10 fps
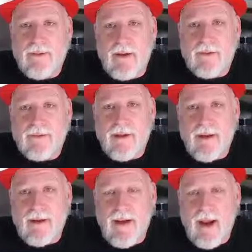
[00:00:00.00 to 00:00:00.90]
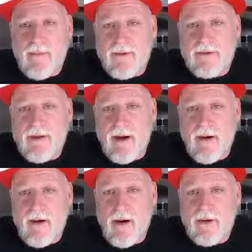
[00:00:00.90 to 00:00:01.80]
I don't see any damage there.